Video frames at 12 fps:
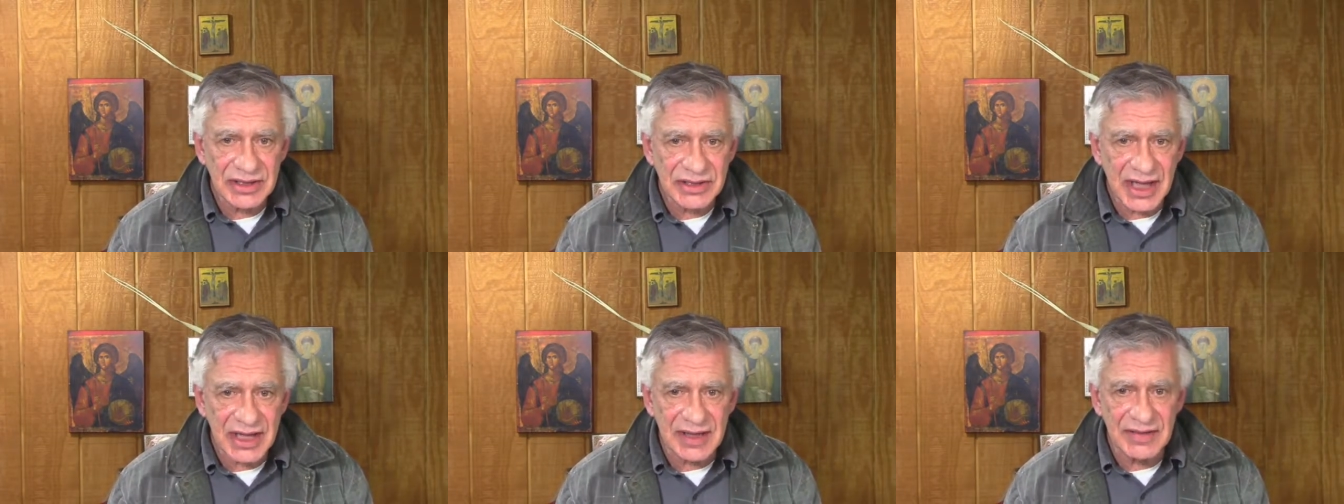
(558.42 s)
And
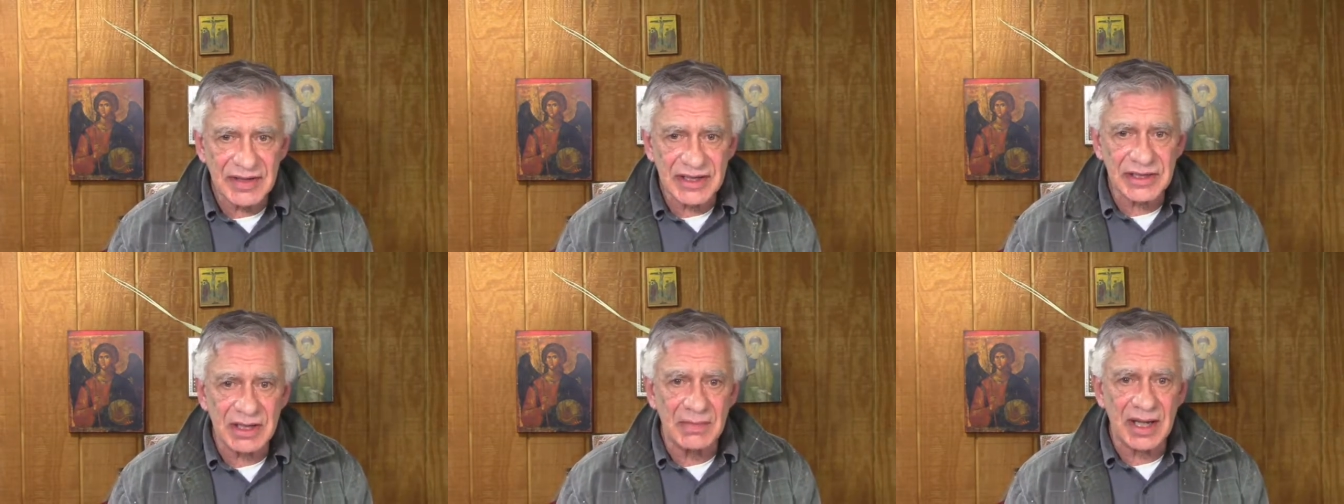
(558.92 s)
the second
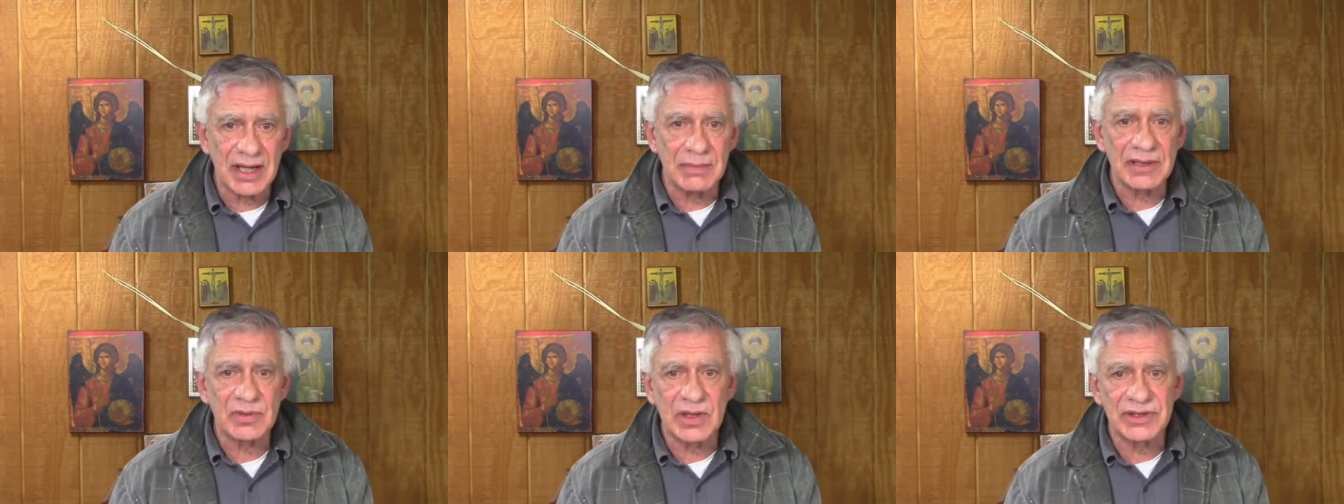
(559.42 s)
of these
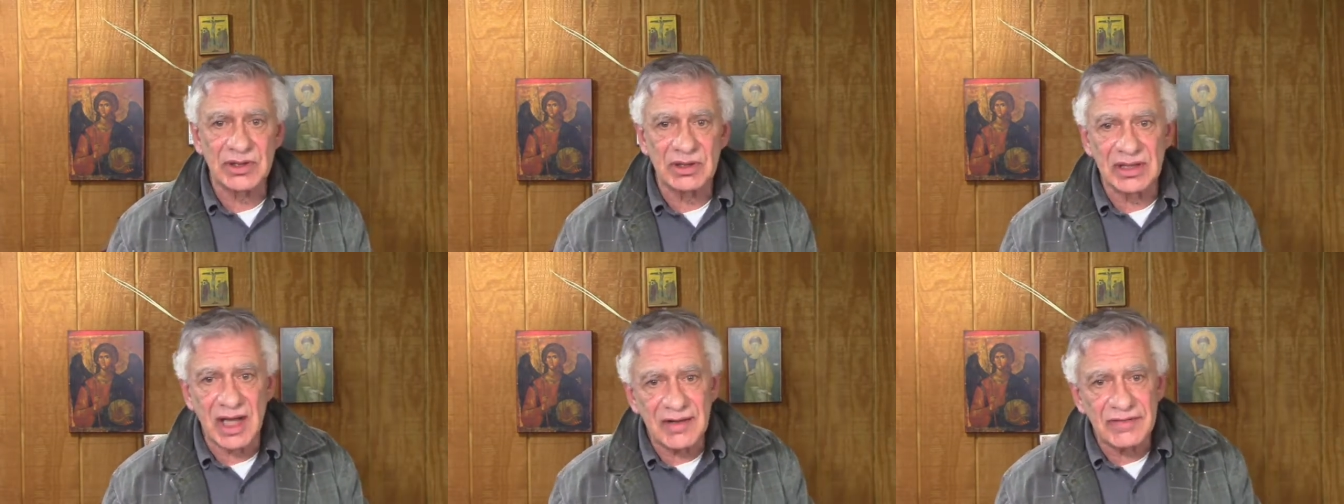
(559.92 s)
commandments
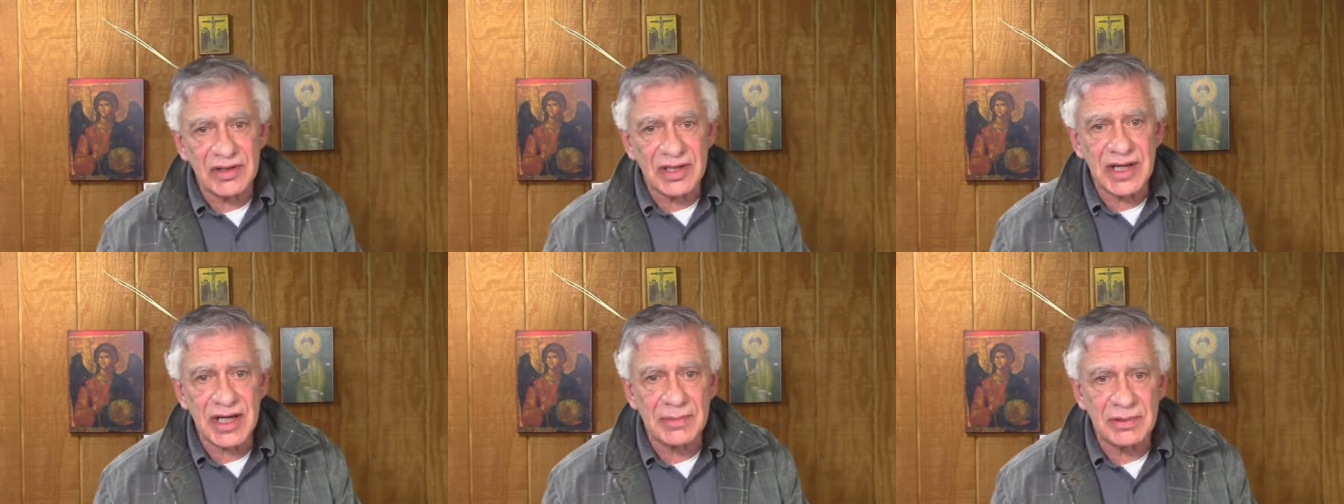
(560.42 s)
was to love
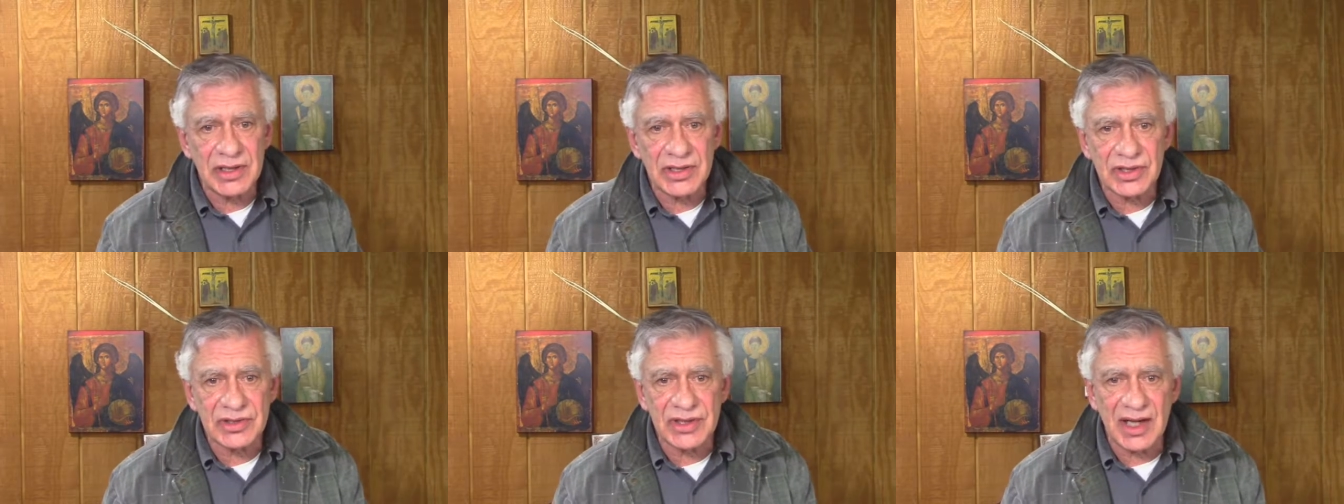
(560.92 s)
your
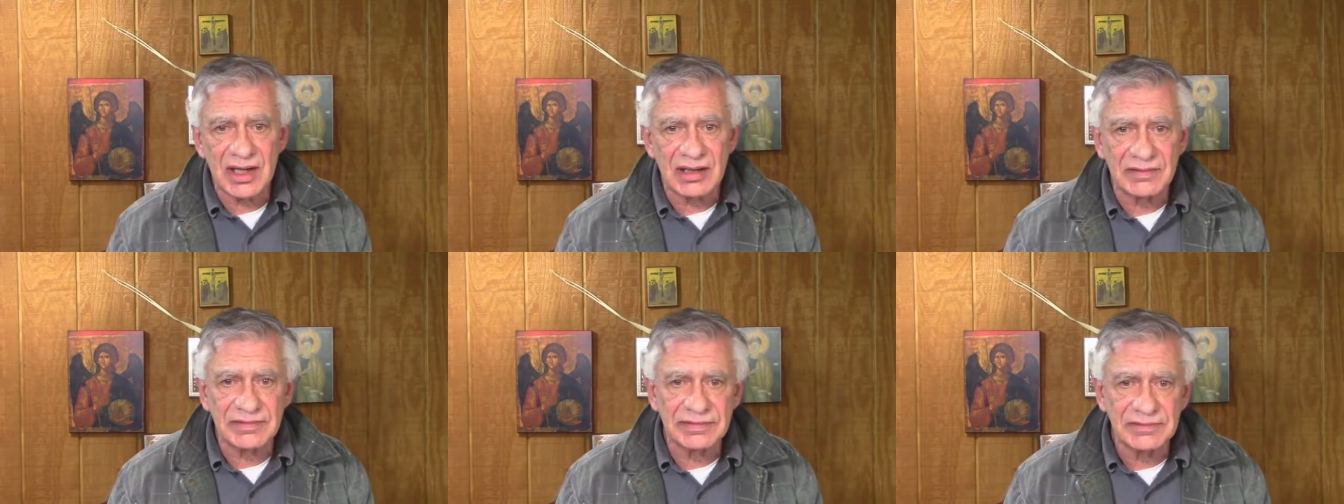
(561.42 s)
neighbor as
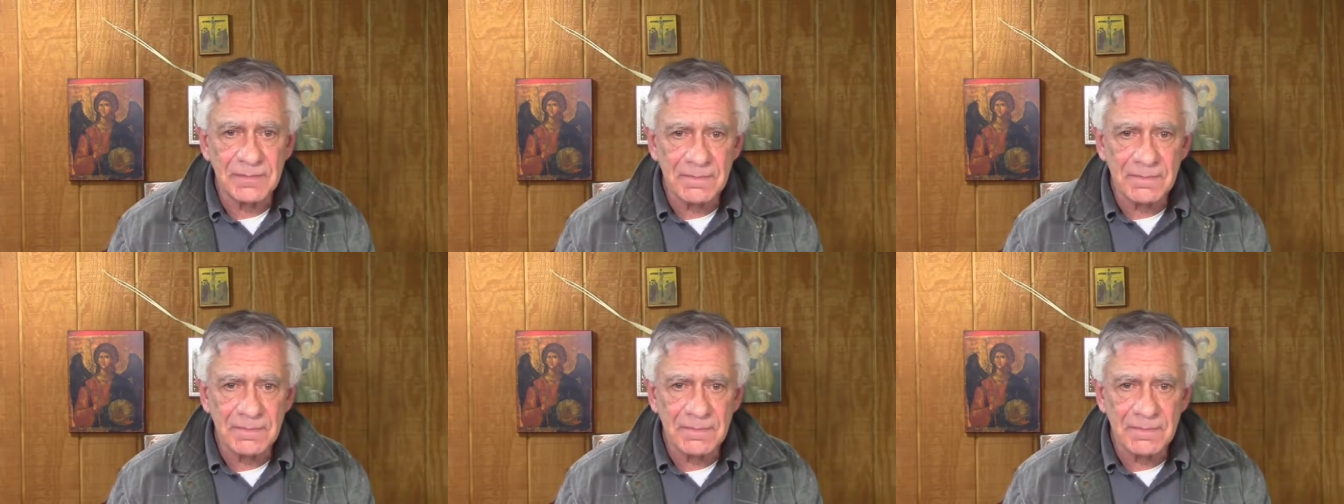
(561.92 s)
yourself.